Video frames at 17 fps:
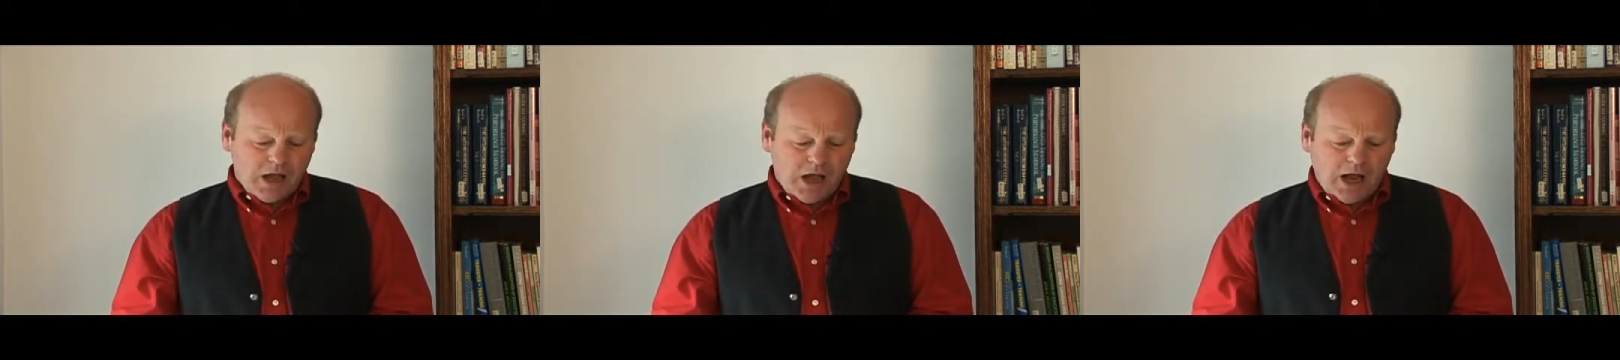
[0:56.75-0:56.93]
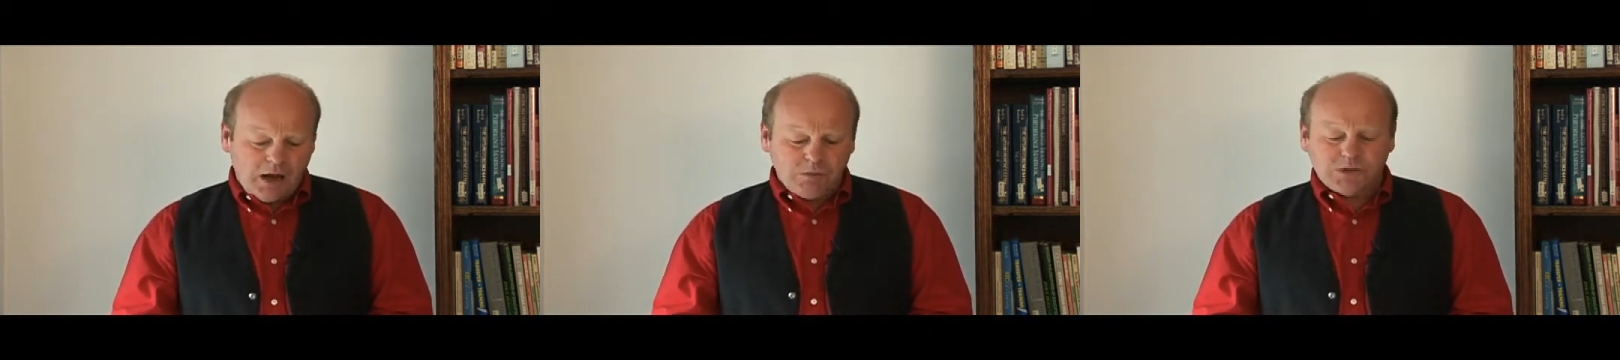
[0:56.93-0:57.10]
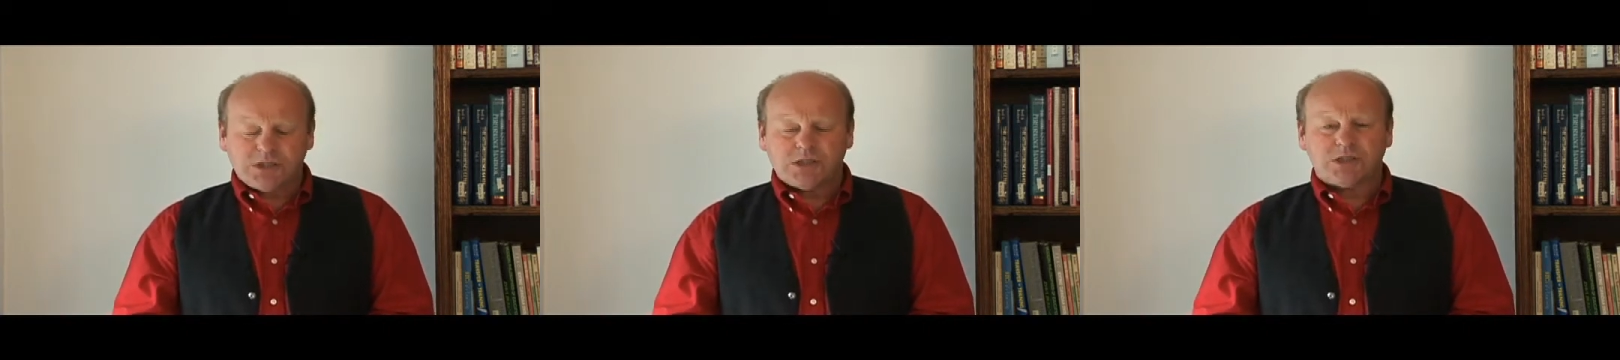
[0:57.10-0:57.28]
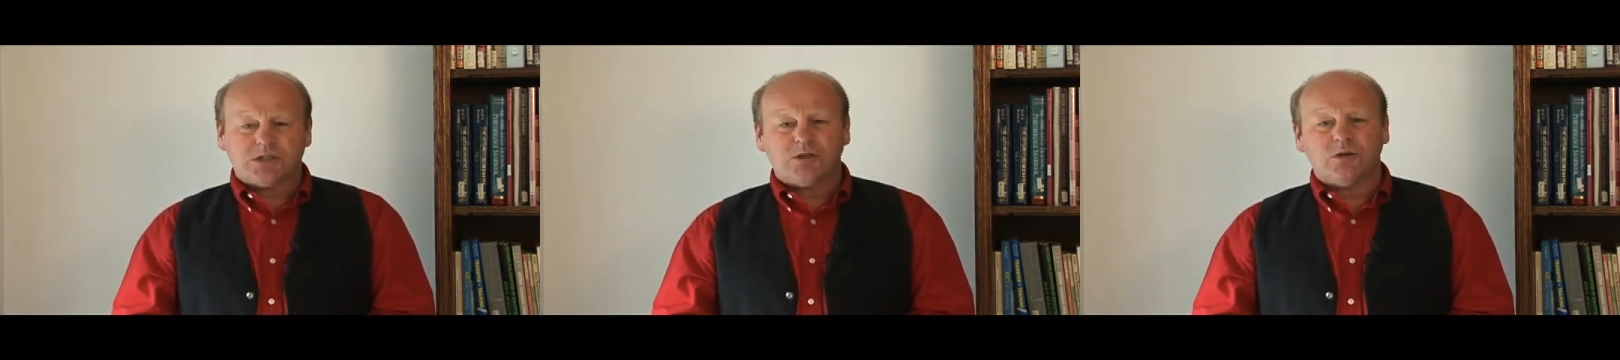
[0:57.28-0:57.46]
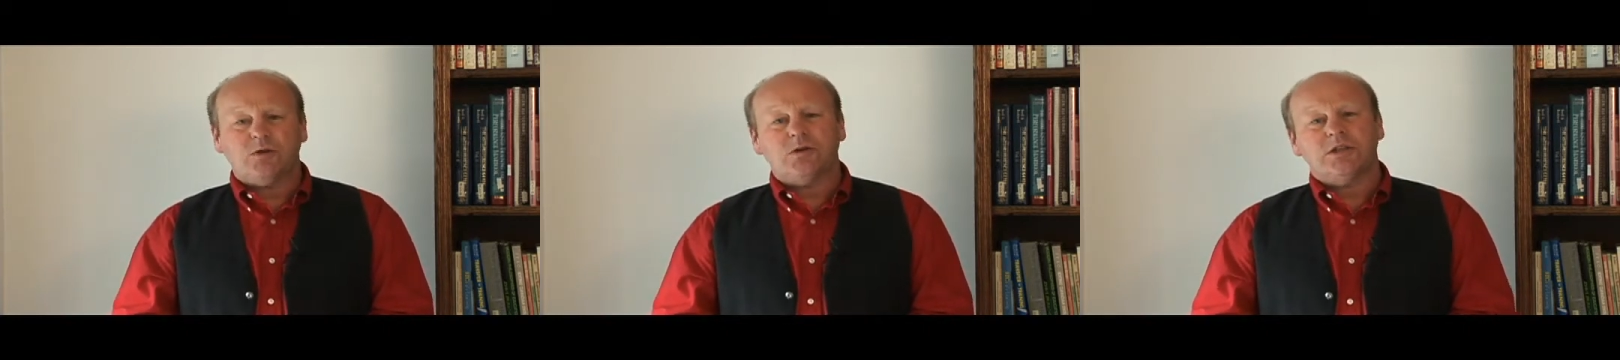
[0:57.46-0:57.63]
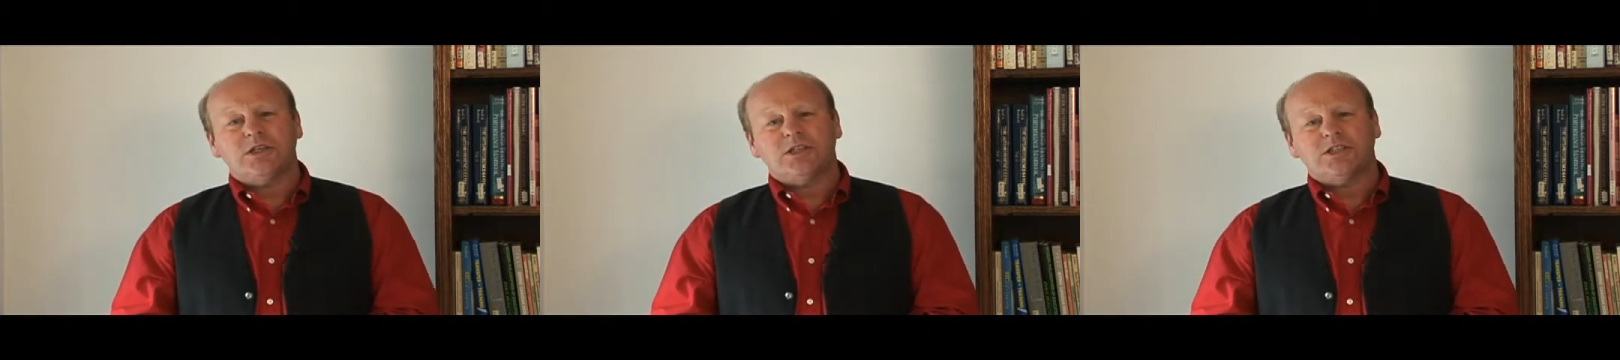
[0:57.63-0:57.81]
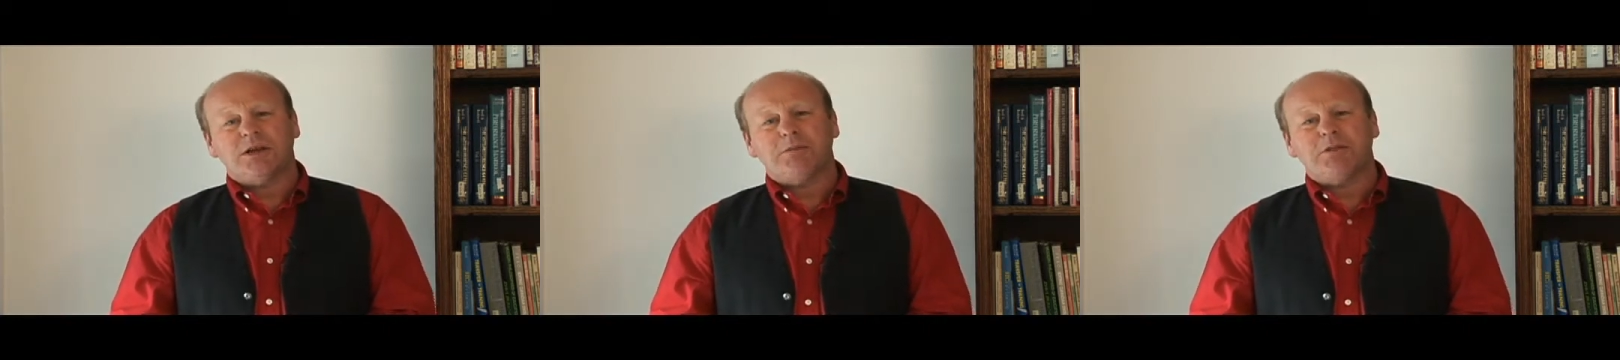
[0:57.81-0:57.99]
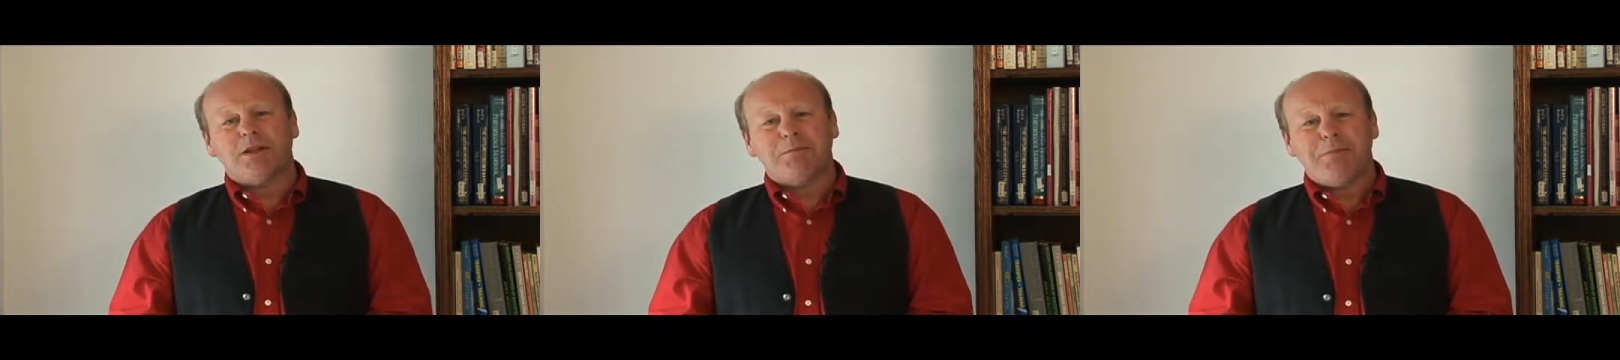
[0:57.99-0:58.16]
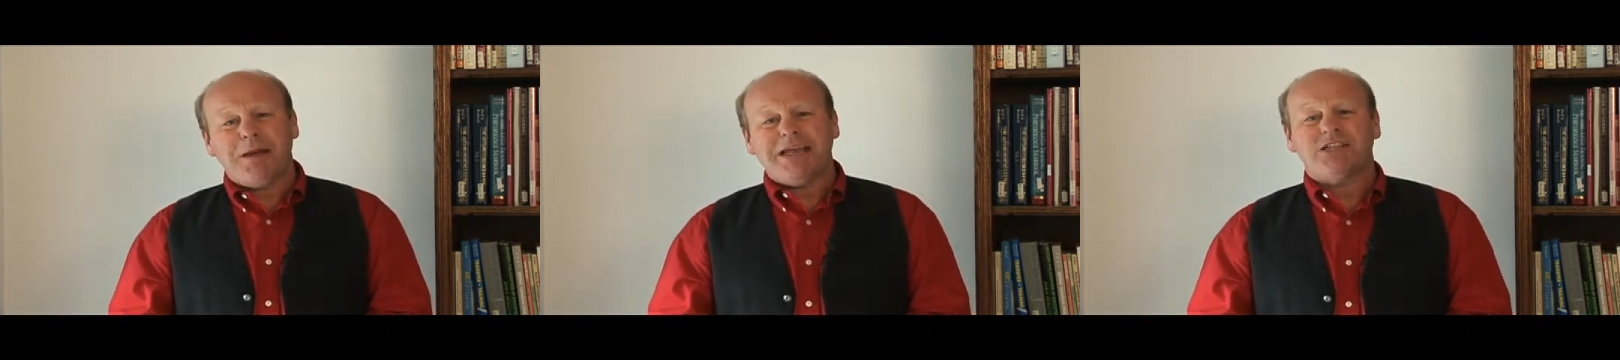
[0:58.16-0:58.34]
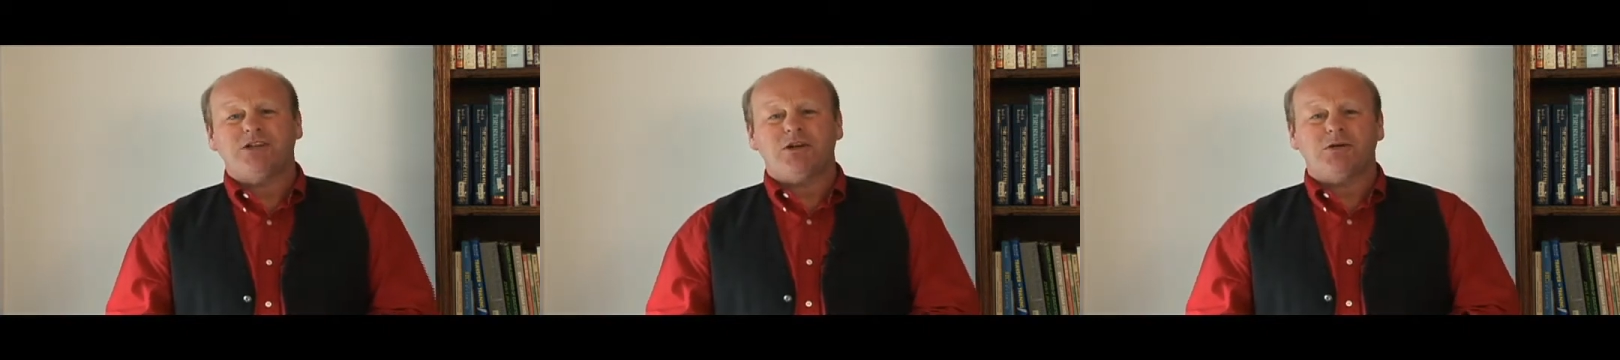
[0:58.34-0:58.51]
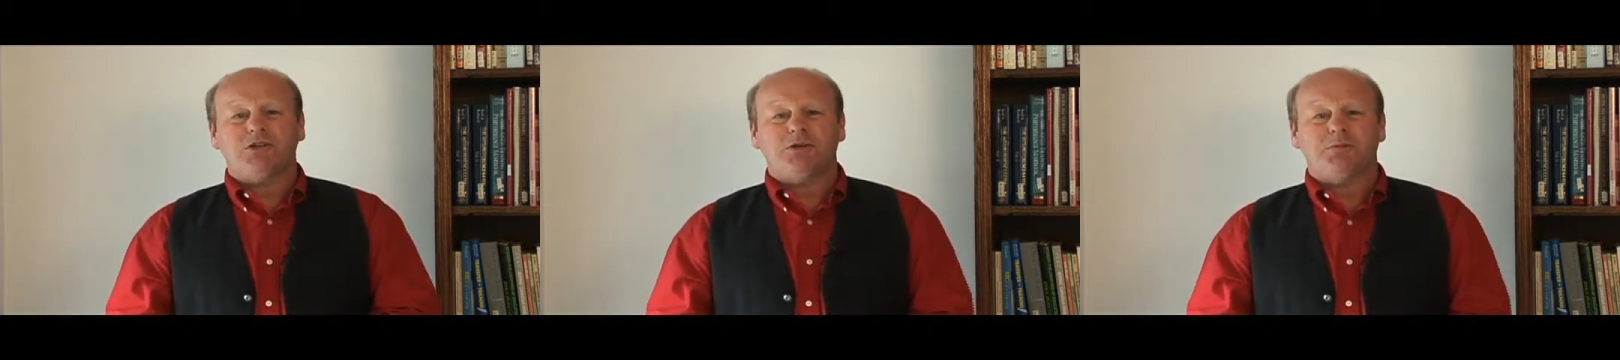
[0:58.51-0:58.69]
I saw that some of the
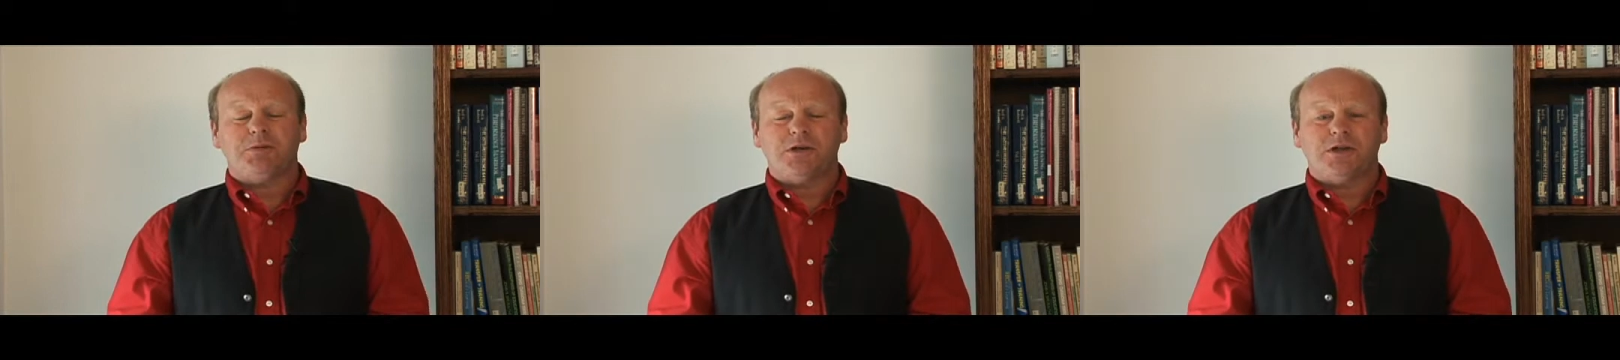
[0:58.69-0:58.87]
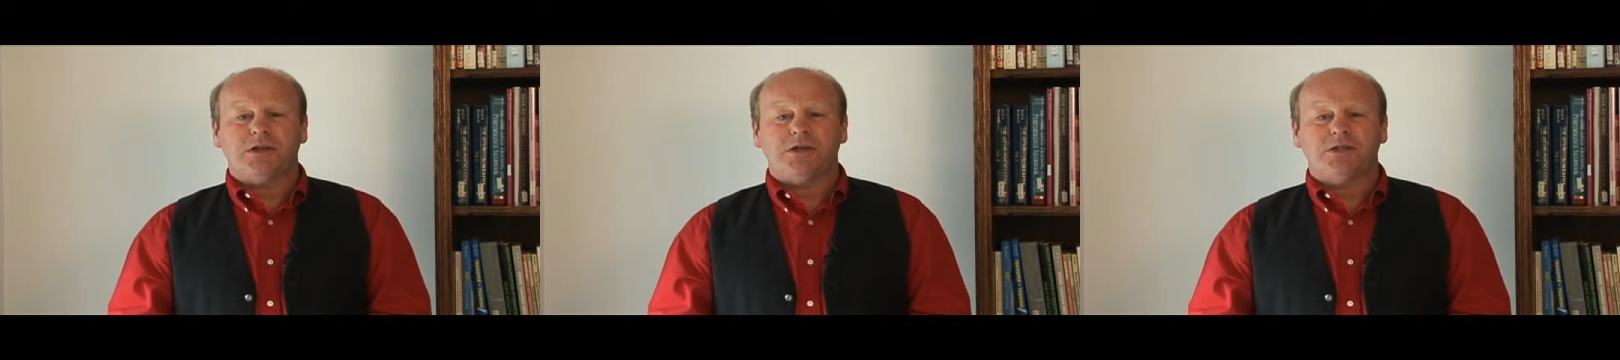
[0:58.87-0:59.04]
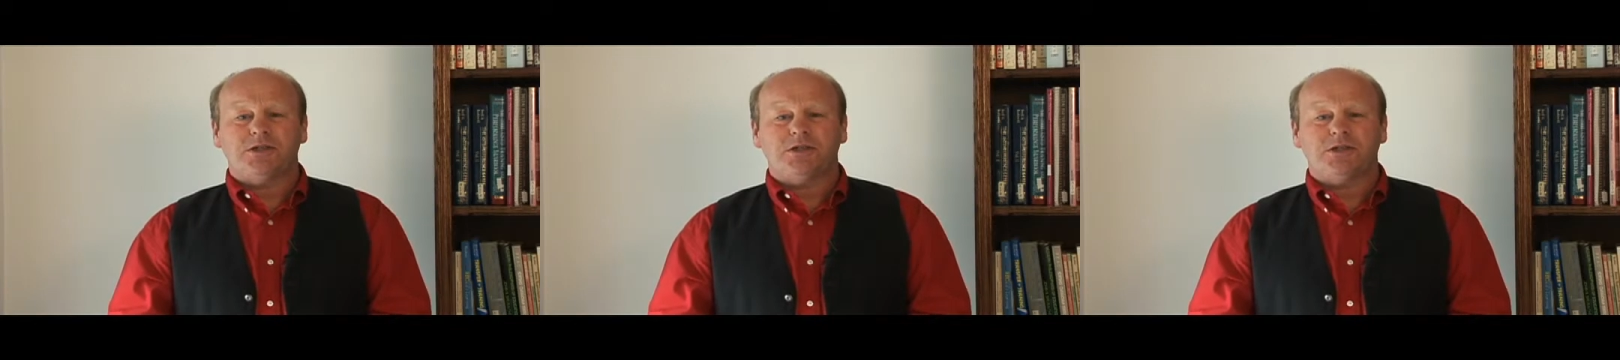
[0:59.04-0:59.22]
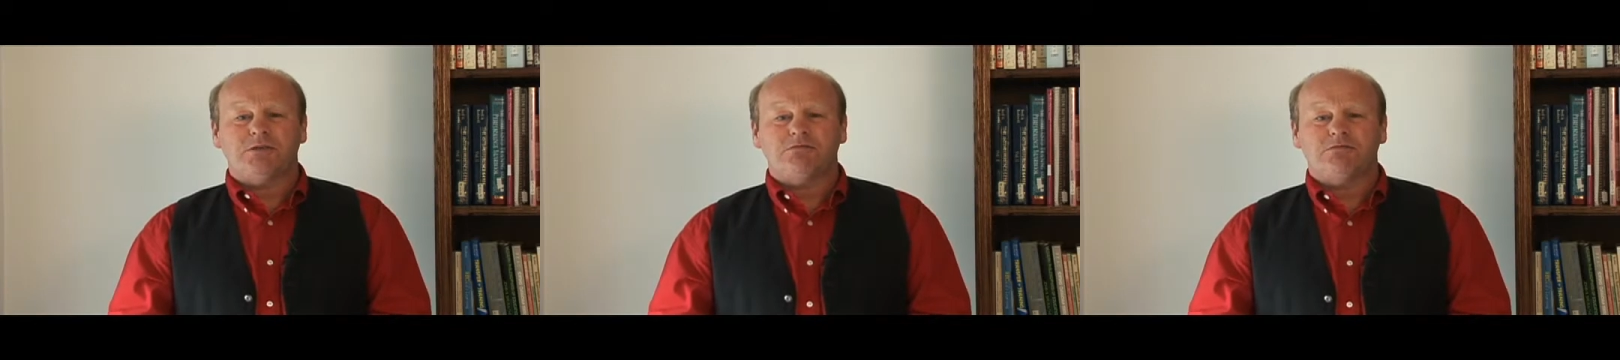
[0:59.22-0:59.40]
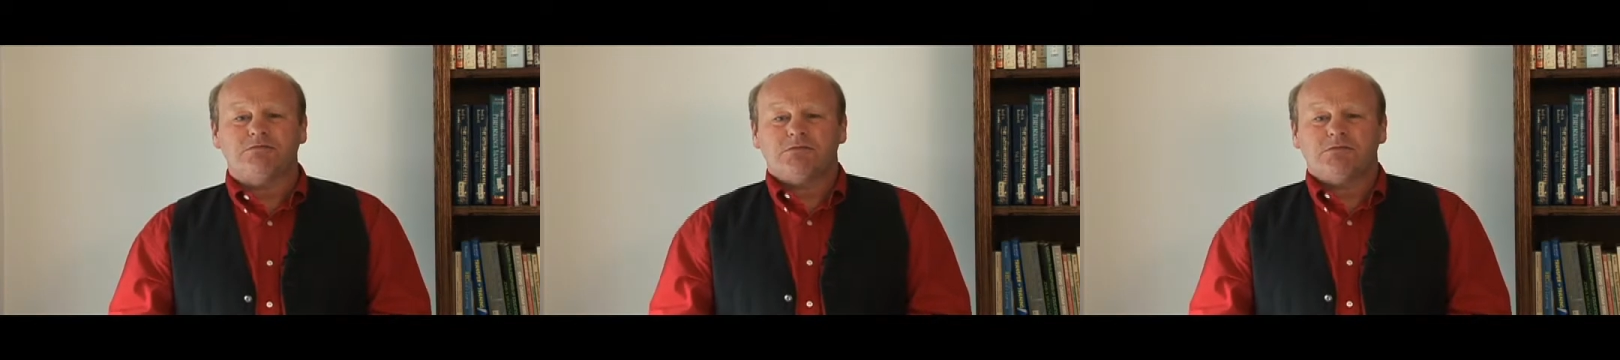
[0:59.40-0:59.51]
best entrepreneurs,